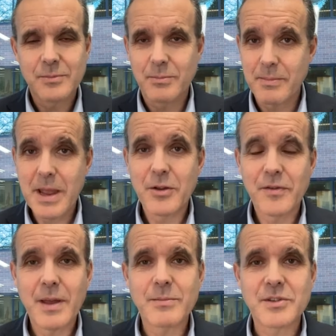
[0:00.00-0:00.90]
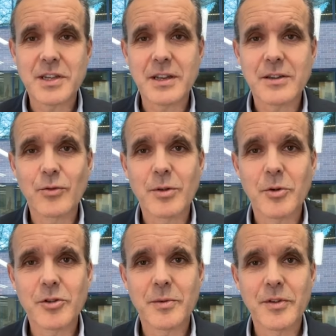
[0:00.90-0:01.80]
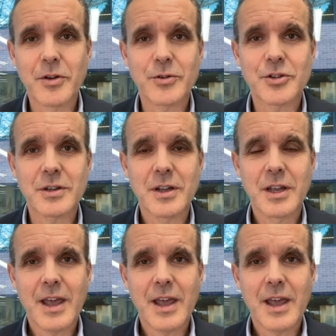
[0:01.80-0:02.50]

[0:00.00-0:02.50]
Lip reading: Many of them sink to the bottom of the ocean,